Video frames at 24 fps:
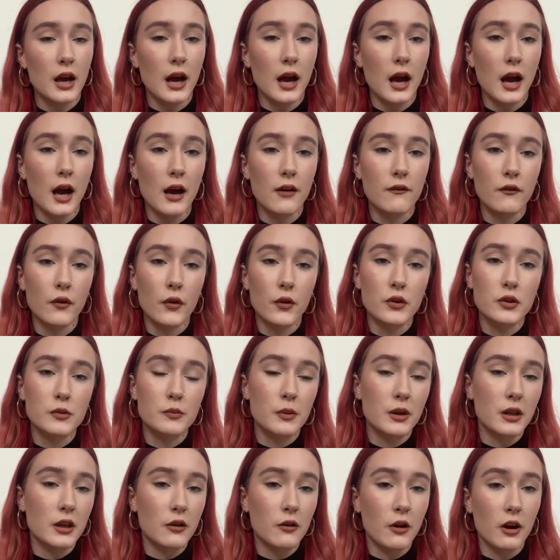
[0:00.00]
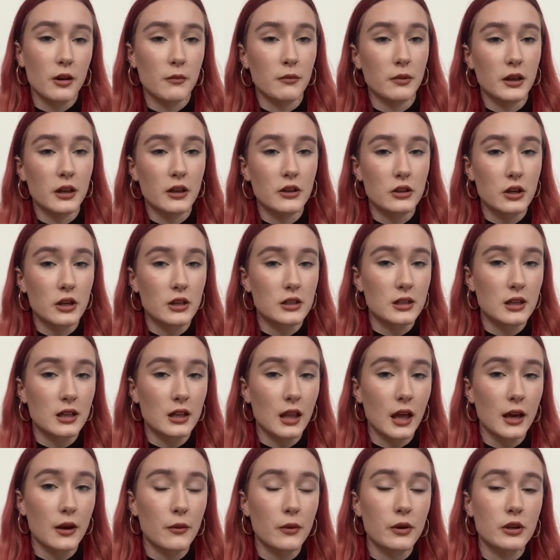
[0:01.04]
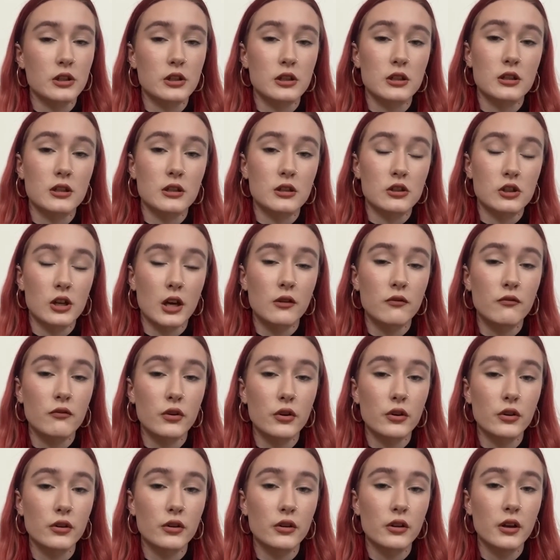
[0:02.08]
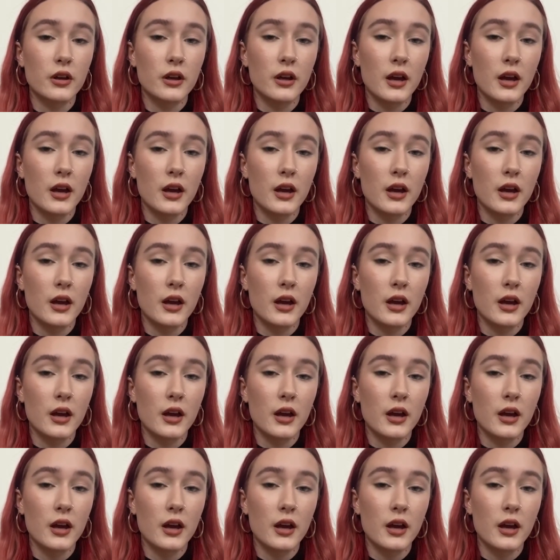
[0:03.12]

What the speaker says: I've always been incredibly interested in languages in general.